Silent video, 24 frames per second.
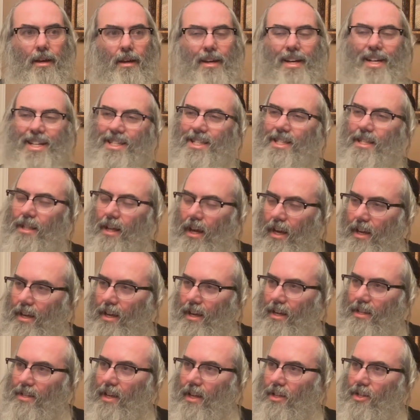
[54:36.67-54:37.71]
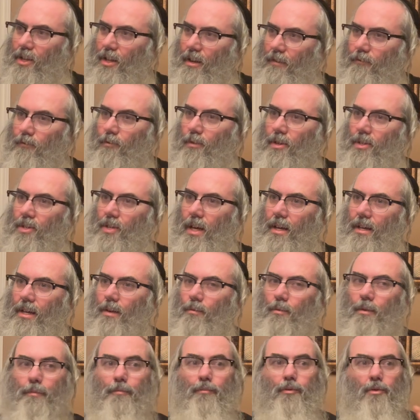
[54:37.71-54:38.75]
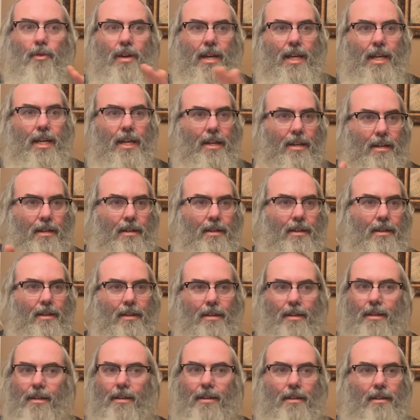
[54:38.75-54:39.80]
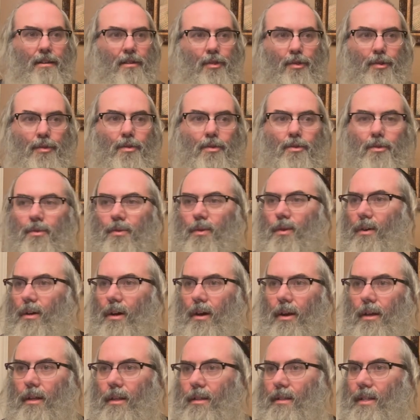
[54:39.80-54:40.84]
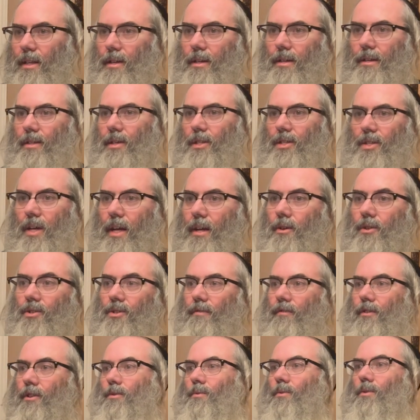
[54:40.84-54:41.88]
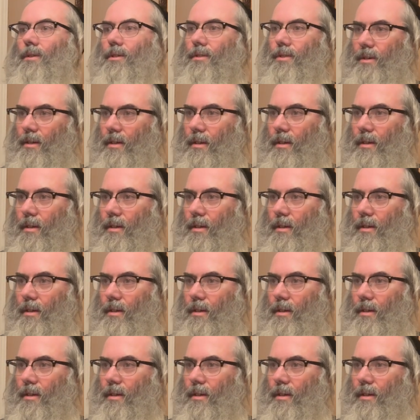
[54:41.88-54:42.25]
It's as if we're saying we're breaking through the cycles of this world,